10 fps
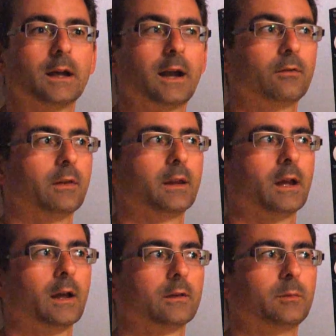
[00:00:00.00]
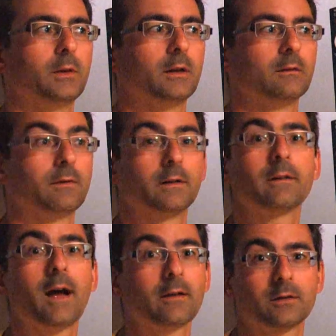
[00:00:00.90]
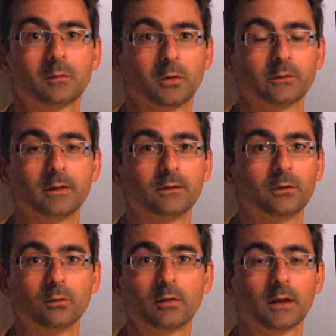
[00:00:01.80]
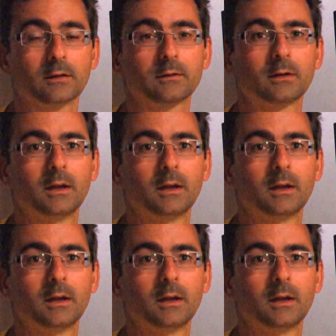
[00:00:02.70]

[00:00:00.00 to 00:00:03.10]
Everything has been fantastic about these two things.